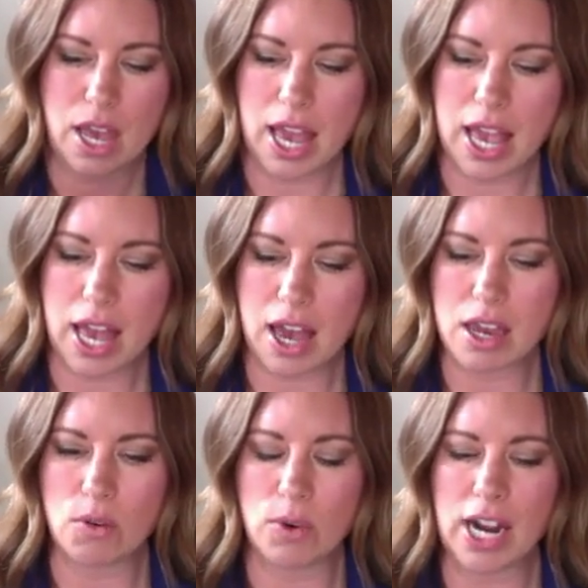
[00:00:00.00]

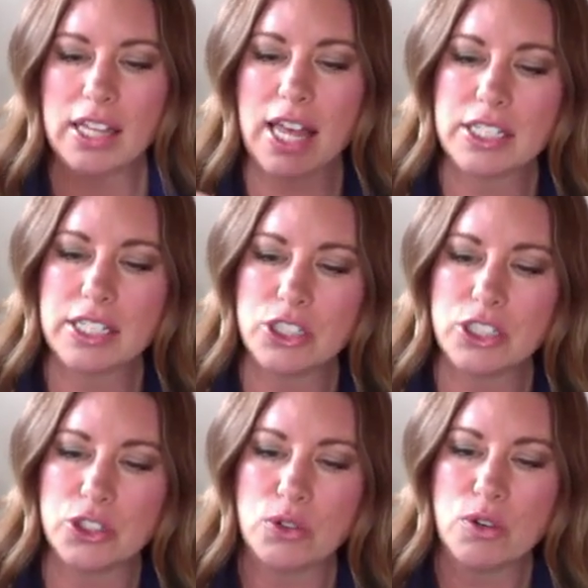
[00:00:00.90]
And what I like to
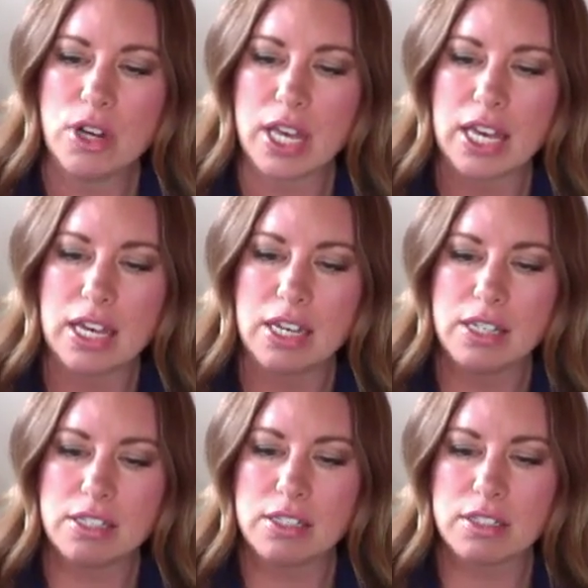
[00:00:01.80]
do
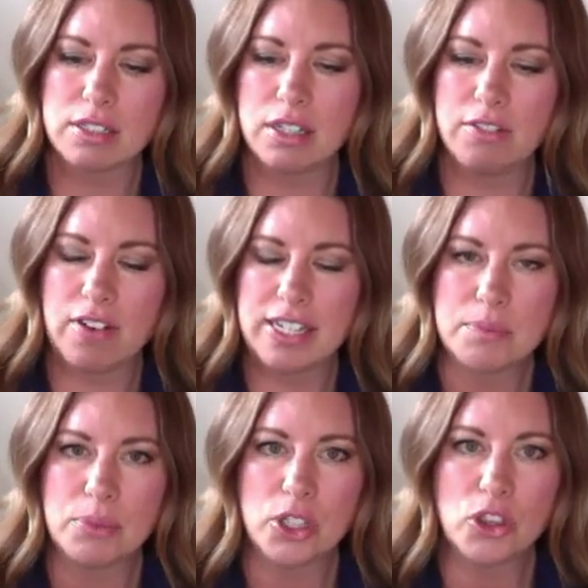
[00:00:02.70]
is, if I
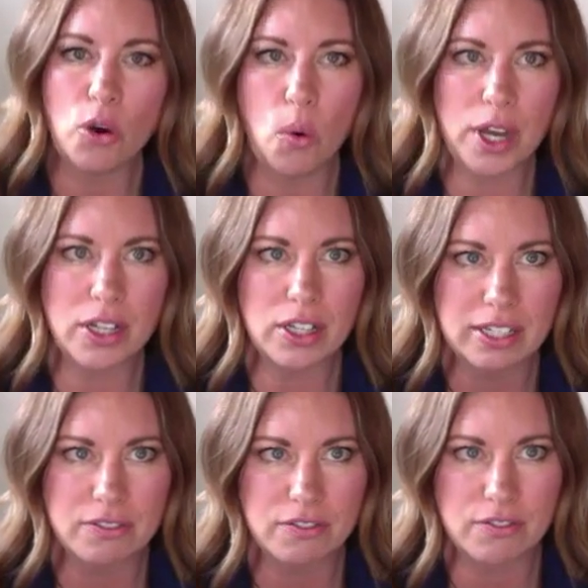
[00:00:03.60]
didn't put the oil
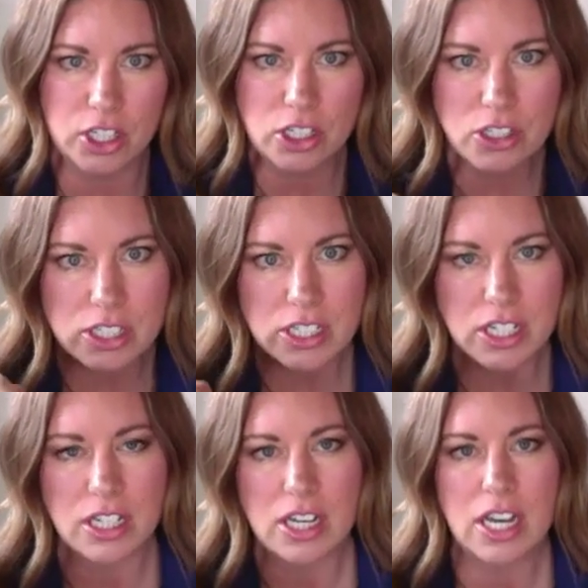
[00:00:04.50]
in first,
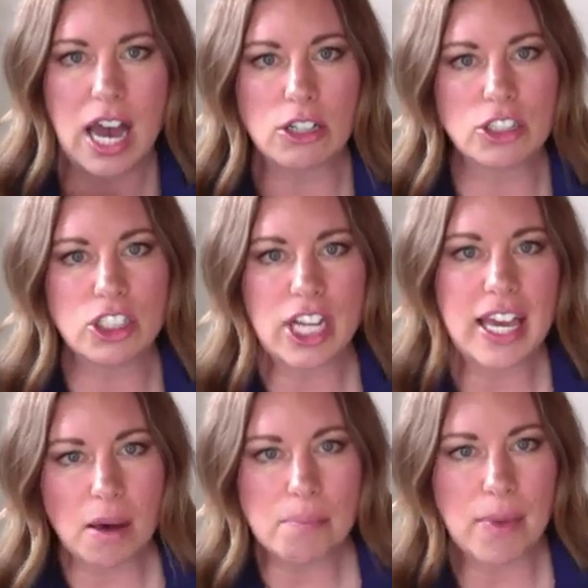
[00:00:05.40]
I'll
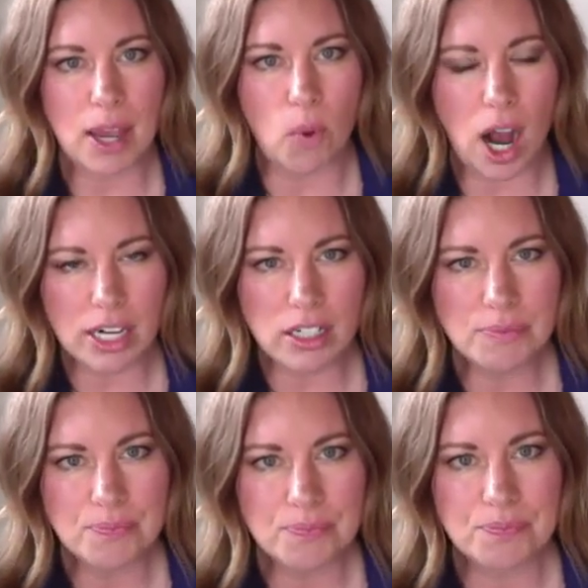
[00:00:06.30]
shake up my
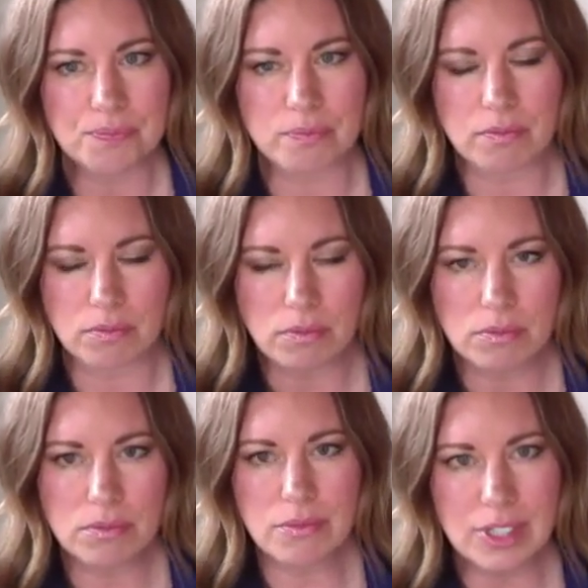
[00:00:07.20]
water,
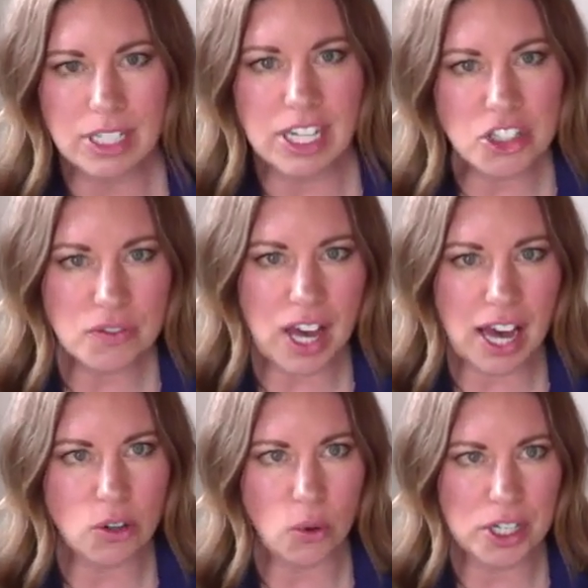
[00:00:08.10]
because you've
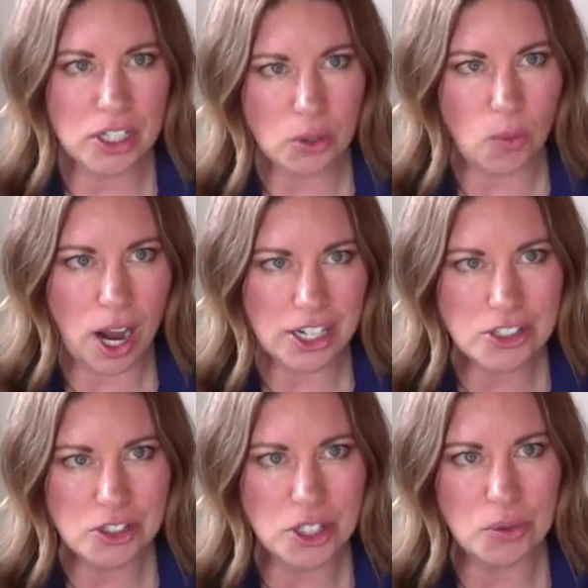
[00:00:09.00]
got oil and water,
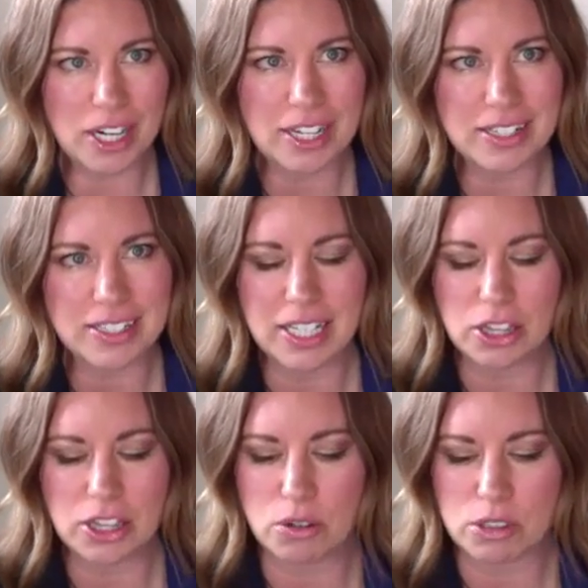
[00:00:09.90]
so you want to
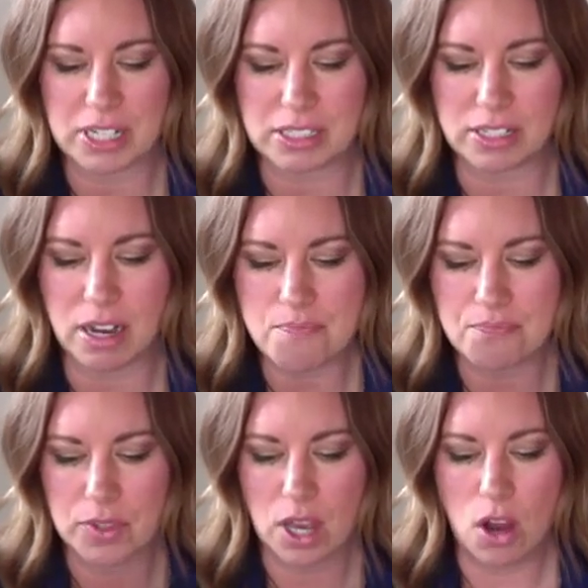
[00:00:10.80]
get those mixed up.
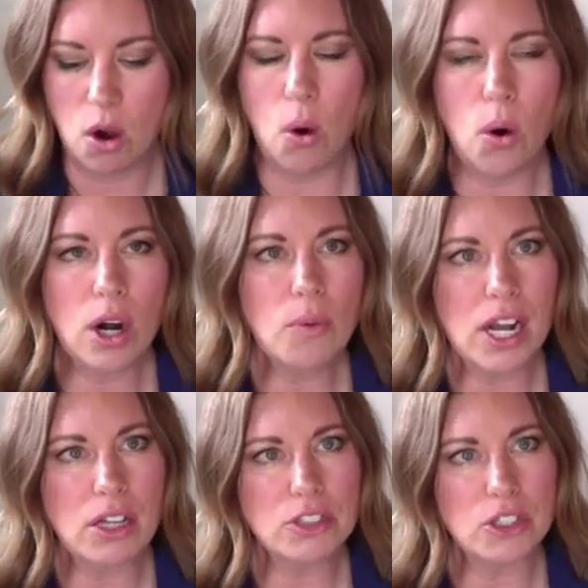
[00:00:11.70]
Or what
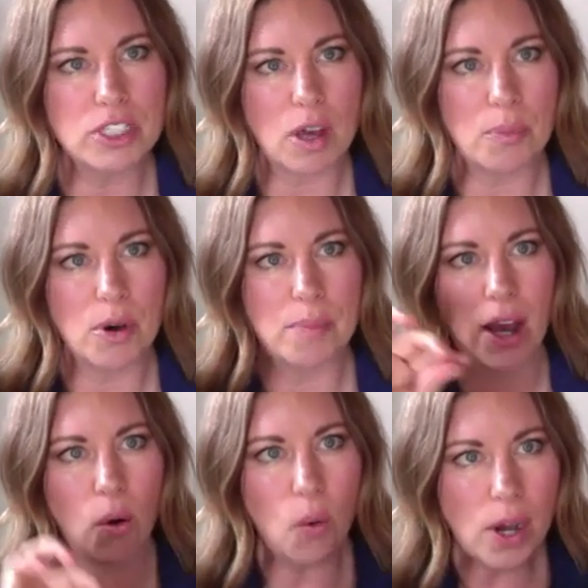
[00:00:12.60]
I'll do is I'll put my
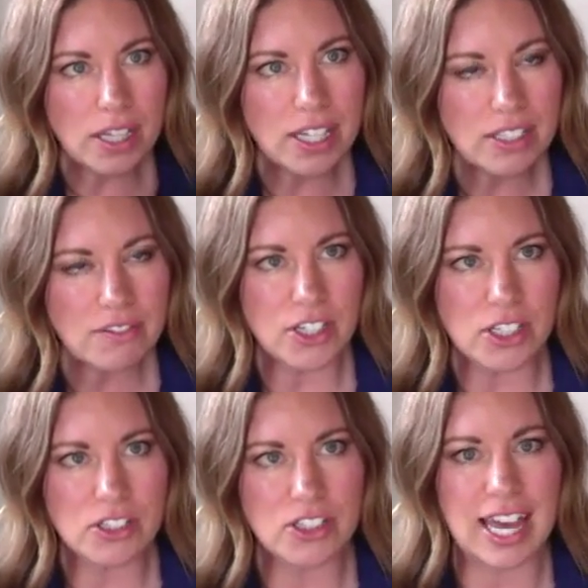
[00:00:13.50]
oil in
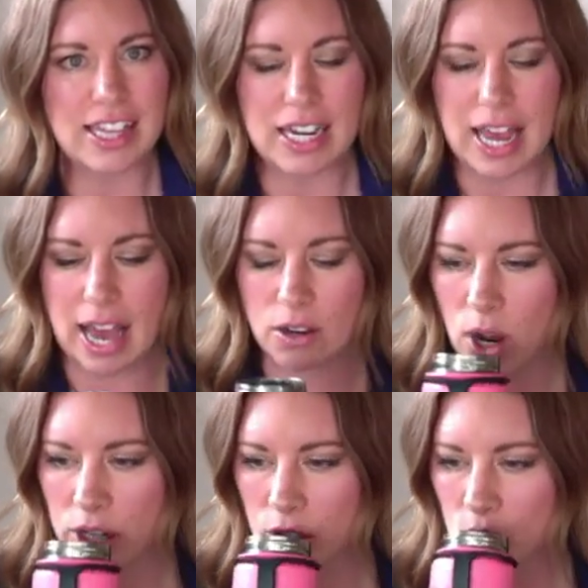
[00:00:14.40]
first and then add
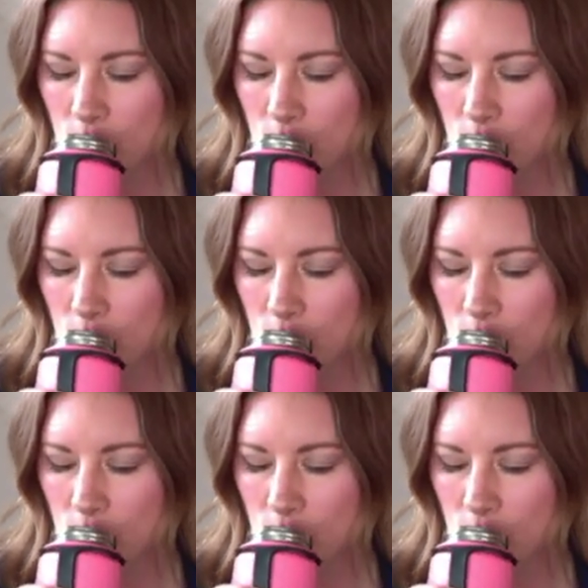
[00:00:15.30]
water.